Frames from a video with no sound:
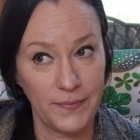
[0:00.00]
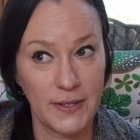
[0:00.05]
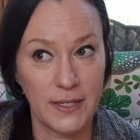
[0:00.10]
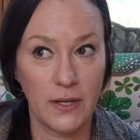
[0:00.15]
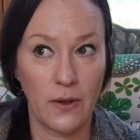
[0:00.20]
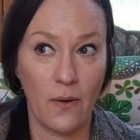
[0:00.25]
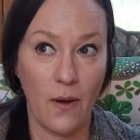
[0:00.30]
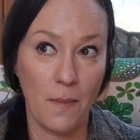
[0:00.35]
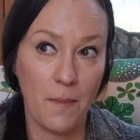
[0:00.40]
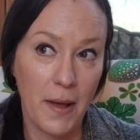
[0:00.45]

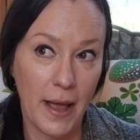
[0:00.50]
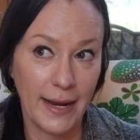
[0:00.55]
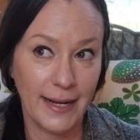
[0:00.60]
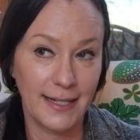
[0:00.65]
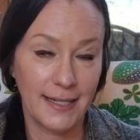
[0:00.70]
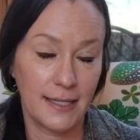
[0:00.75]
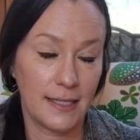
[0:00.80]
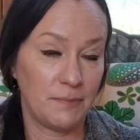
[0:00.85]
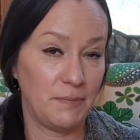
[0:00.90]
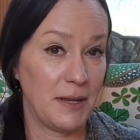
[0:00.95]
So I might
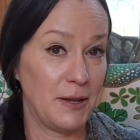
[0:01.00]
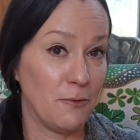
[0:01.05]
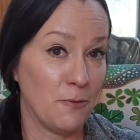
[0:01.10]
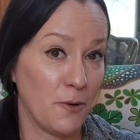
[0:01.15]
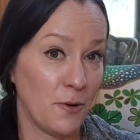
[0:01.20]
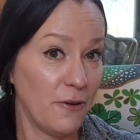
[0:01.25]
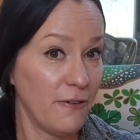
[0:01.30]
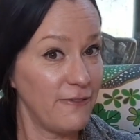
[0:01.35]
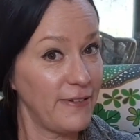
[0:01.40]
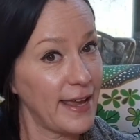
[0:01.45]
just be
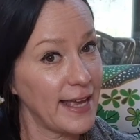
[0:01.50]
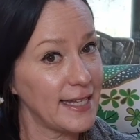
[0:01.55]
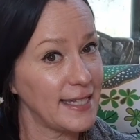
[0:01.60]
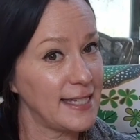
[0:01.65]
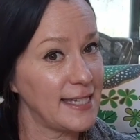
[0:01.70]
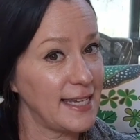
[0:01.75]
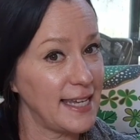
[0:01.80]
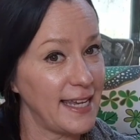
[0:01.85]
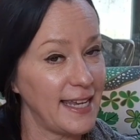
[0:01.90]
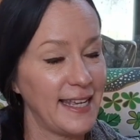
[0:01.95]
real
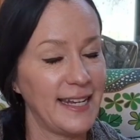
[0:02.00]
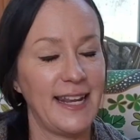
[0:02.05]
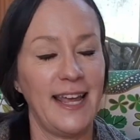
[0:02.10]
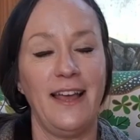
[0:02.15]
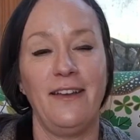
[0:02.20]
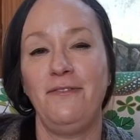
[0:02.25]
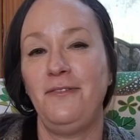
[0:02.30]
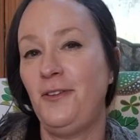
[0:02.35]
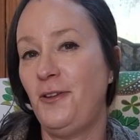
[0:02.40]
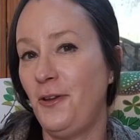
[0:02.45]
fancy and
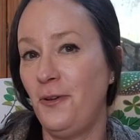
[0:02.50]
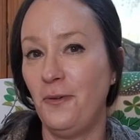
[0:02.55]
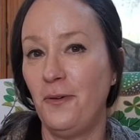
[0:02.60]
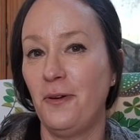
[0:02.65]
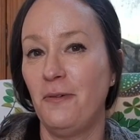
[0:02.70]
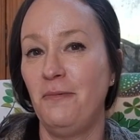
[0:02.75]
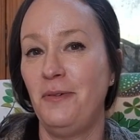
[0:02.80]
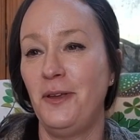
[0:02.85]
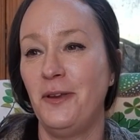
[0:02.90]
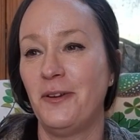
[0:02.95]
have 2
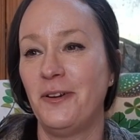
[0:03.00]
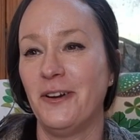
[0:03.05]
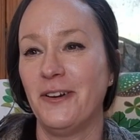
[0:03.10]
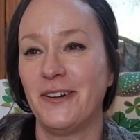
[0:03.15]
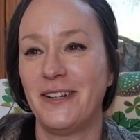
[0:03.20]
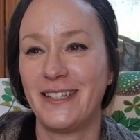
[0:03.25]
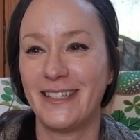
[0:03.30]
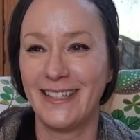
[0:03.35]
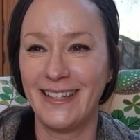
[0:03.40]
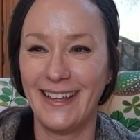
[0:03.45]

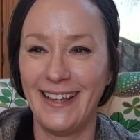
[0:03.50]
computers